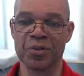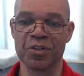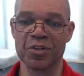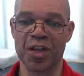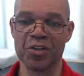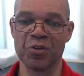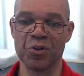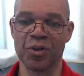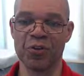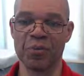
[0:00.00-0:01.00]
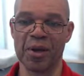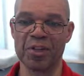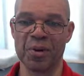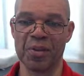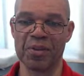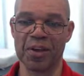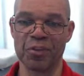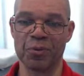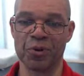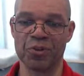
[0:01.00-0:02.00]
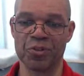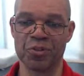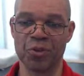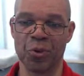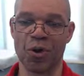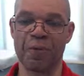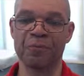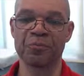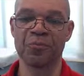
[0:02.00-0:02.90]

and schedule, information about the textbooks, and so on.